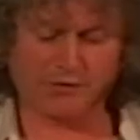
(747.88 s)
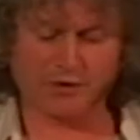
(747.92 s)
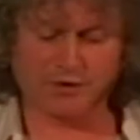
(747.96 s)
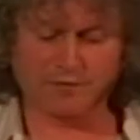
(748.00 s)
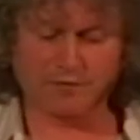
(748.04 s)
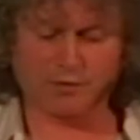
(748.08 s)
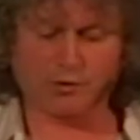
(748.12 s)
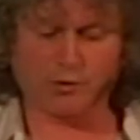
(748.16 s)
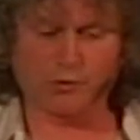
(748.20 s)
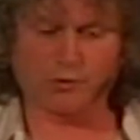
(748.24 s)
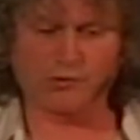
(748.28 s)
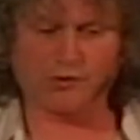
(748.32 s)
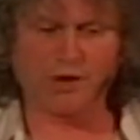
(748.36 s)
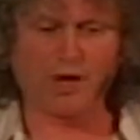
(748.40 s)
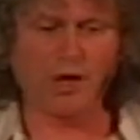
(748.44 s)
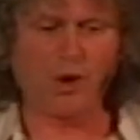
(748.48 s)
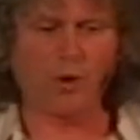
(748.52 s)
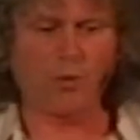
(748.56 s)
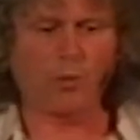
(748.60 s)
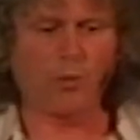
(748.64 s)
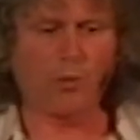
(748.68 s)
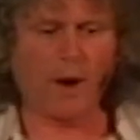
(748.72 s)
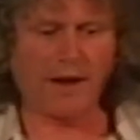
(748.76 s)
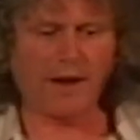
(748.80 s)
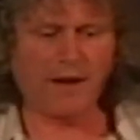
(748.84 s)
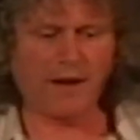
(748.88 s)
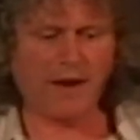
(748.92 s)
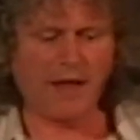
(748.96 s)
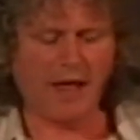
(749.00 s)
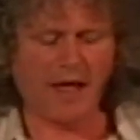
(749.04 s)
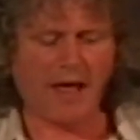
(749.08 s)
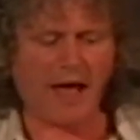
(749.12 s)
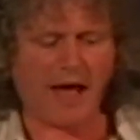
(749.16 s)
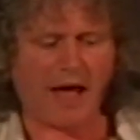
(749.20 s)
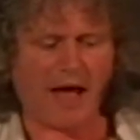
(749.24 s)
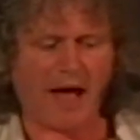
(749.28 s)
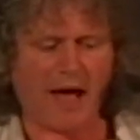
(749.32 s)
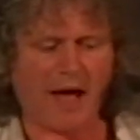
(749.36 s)
that, of course, when
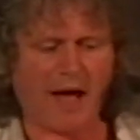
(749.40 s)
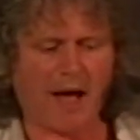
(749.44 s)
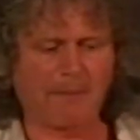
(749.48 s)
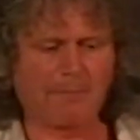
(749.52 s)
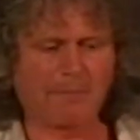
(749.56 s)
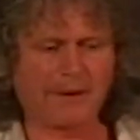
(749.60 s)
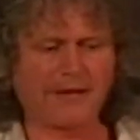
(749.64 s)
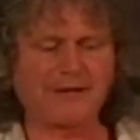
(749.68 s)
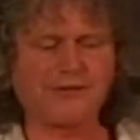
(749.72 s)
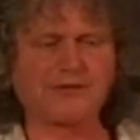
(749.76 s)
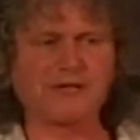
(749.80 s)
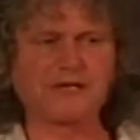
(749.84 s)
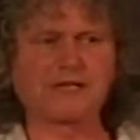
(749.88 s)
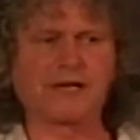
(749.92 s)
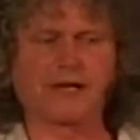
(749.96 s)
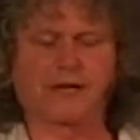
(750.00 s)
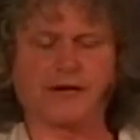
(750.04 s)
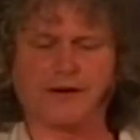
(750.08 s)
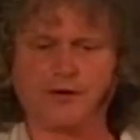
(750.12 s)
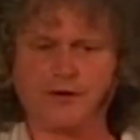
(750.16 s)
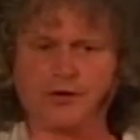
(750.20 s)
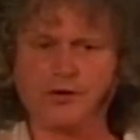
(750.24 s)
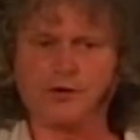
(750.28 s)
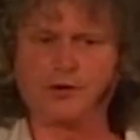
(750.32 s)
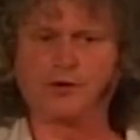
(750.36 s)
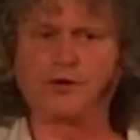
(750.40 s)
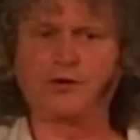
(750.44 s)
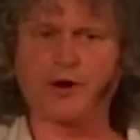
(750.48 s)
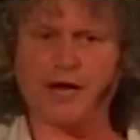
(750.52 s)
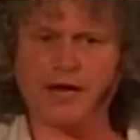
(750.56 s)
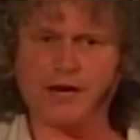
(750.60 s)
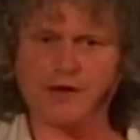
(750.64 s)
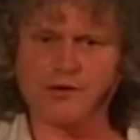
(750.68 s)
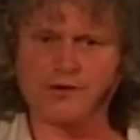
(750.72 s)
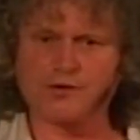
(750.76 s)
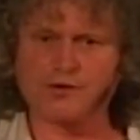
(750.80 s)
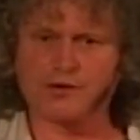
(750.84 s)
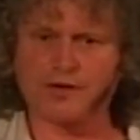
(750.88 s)
uh, places like
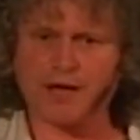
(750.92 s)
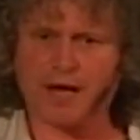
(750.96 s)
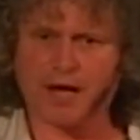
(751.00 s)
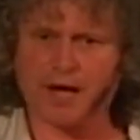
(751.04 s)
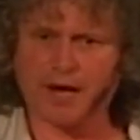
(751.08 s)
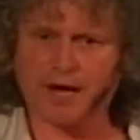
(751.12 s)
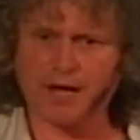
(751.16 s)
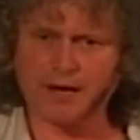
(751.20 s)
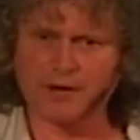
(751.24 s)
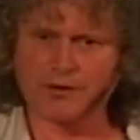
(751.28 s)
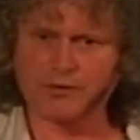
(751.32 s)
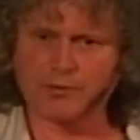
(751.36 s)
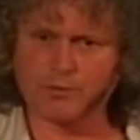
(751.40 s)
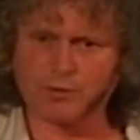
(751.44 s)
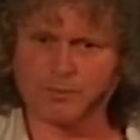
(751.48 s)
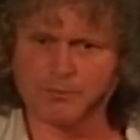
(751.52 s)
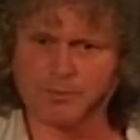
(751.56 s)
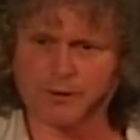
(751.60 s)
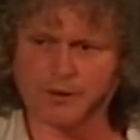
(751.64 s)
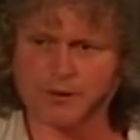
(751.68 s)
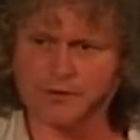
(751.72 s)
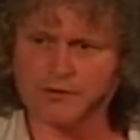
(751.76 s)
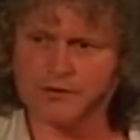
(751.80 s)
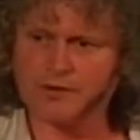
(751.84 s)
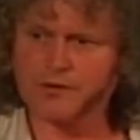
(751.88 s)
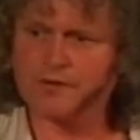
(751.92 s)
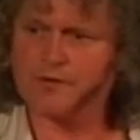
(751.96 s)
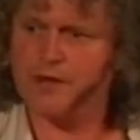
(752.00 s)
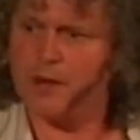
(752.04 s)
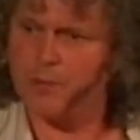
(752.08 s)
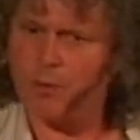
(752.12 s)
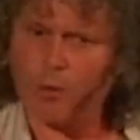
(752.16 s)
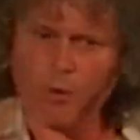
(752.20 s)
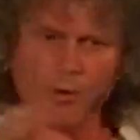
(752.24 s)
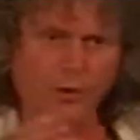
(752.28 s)
Newgrange in Ireland were built, they were